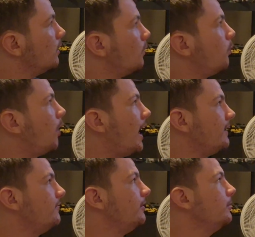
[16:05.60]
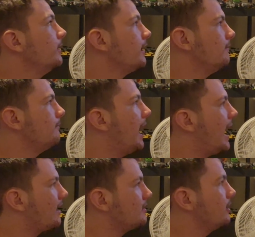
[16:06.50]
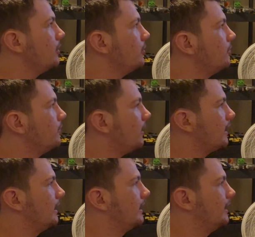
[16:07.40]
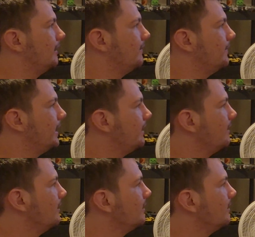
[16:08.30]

Waifu Impact 2? Fucking kill me.